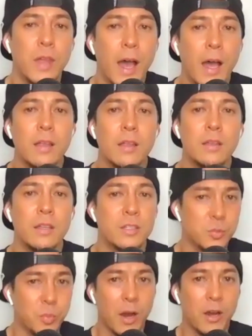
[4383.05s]
That
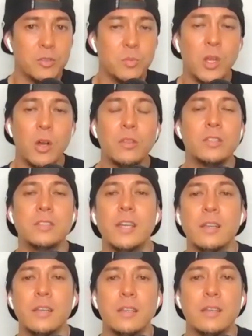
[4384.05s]
inspires me on the
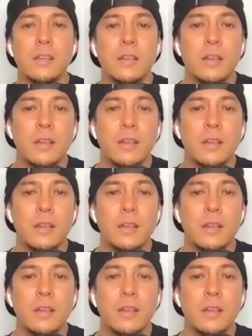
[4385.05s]
daily.